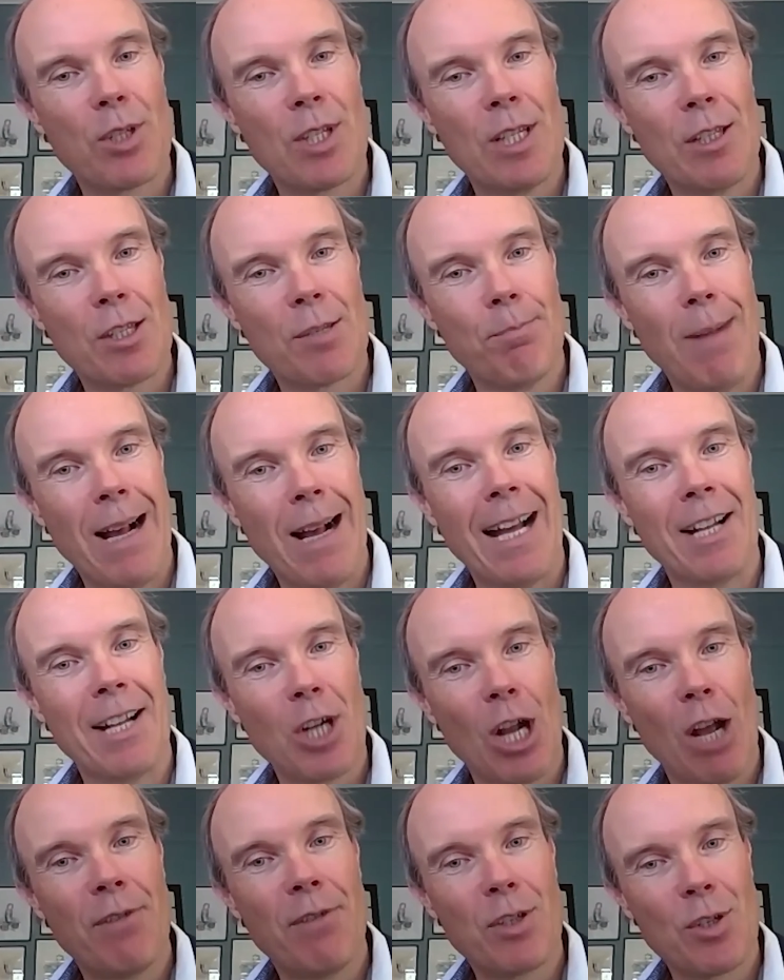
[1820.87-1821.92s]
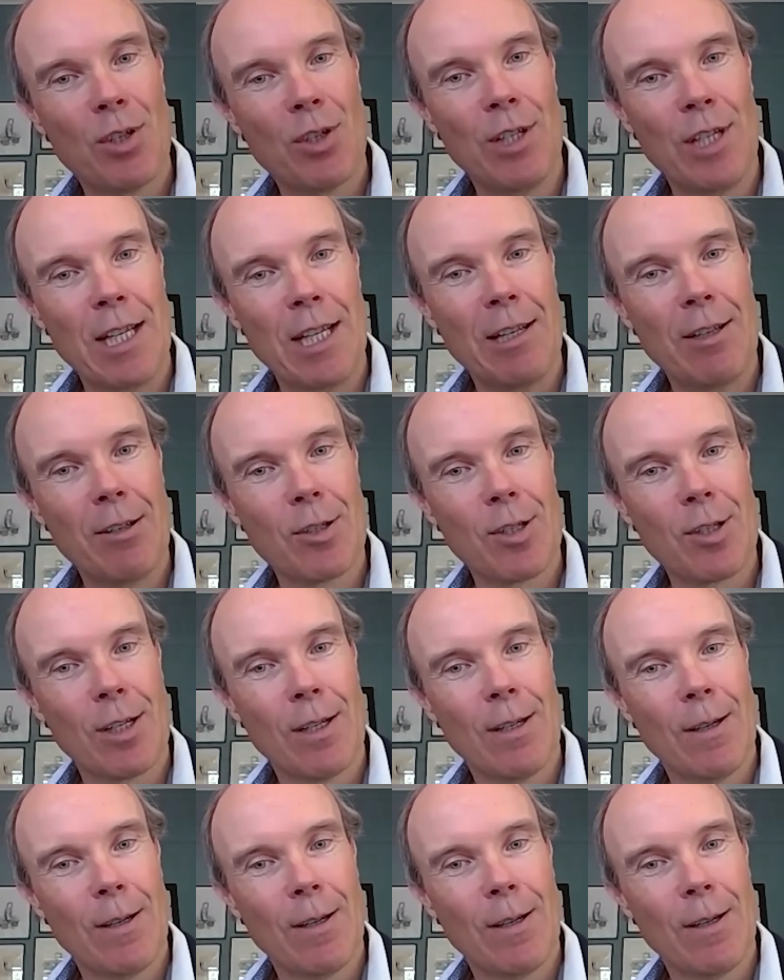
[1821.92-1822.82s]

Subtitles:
since March overseas,